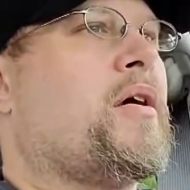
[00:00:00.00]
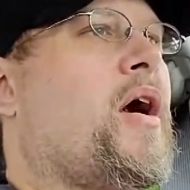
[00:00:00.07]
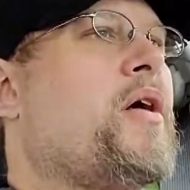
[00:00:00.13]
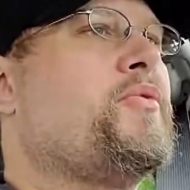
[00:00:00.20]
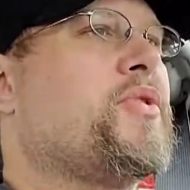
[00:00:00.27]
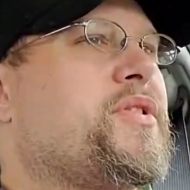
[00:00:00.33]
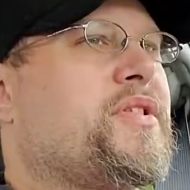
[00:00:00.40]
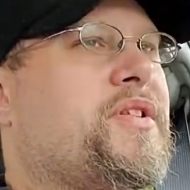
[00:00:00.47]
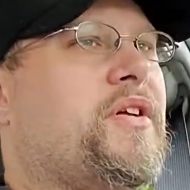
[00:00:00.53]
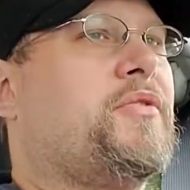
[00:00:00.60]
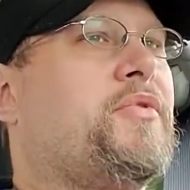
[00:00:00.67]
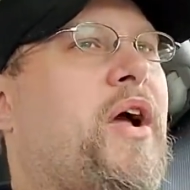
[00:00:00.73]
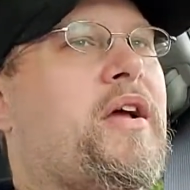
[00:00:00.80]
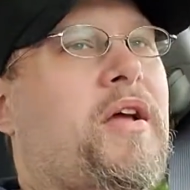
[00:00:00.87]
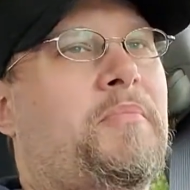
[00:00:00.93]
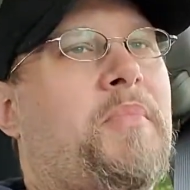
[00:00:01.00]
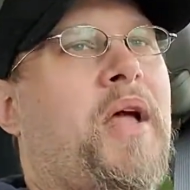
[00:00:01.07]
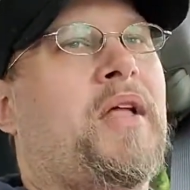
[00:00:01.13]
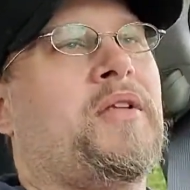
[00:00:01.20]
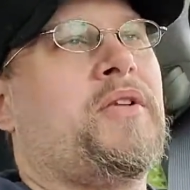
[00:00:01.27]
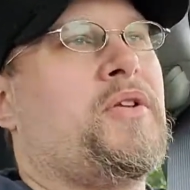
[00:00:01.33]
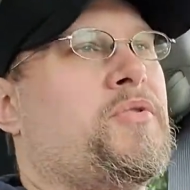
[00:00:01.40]
I would still
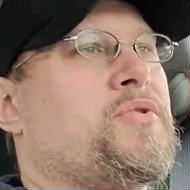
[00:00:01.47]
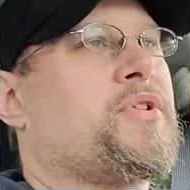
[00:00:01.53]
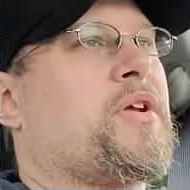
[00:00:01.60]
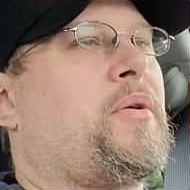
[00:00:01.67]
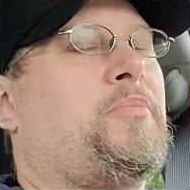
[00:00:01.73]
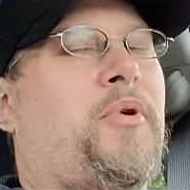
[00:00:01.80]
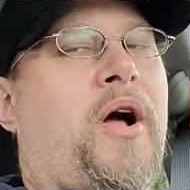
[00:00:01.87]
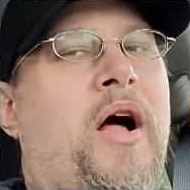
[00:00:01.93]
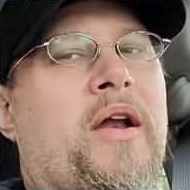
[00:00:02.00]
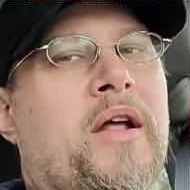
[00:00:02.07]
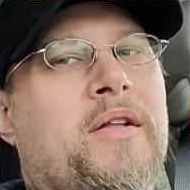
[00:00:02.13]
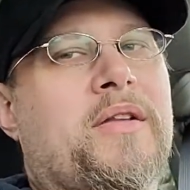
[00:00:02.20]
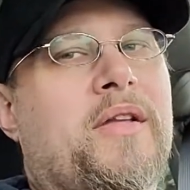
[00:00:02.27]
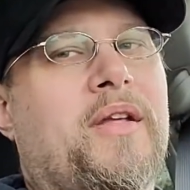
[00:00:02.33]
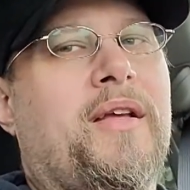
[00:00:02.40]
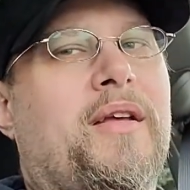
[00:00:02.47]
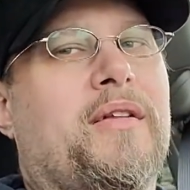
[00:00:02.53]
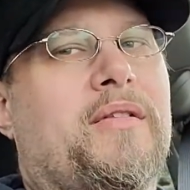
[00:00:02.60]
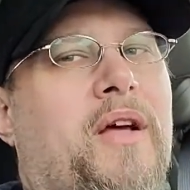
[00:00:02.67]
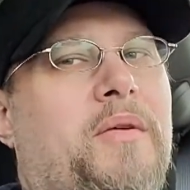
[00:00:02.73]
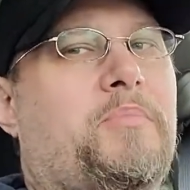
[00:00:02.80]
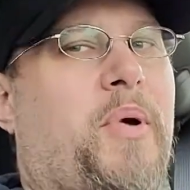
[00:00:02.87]
recommend using a product
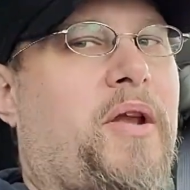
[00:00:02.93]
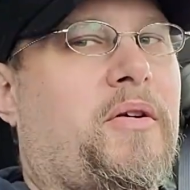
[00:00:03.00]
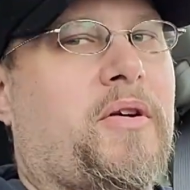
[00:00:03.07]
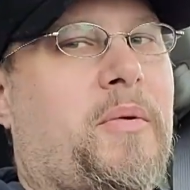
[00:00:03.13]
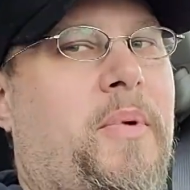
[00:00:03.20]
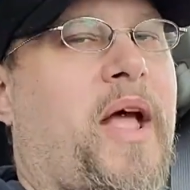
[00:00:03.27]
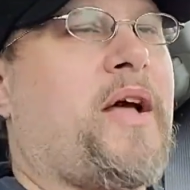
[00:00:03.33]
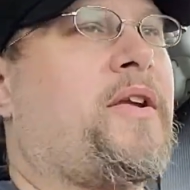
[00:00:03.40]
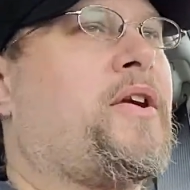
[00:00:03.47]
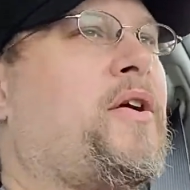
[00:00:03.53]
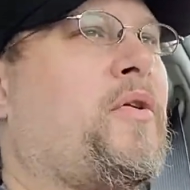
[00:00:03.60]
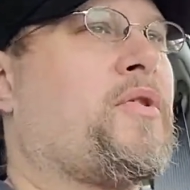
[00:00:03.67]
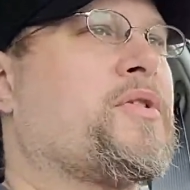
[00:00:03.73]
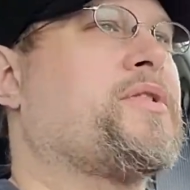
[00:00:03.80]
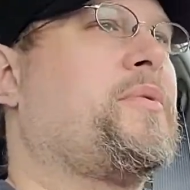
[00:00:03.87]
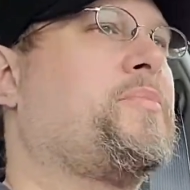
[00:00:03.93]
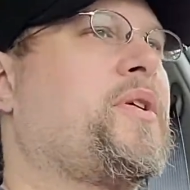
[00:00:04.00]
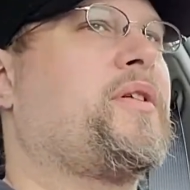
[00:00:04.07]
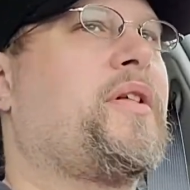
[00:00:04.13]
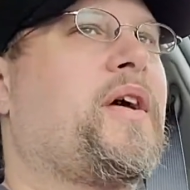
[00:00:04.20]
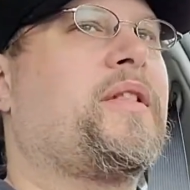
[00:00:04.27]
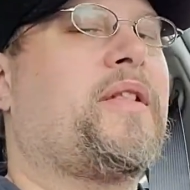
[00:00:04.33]
like Pedal Commander or
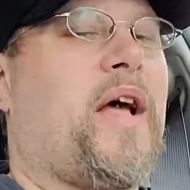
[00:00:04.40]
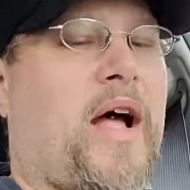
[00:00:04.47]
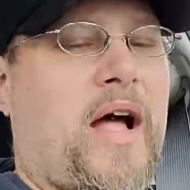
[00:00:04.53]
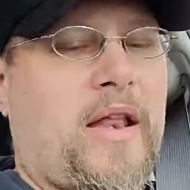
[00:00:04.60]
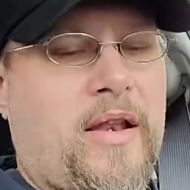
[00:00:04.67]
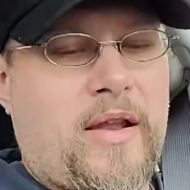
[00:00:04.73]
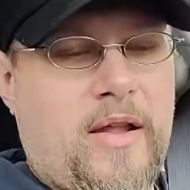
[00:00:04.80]
something like that.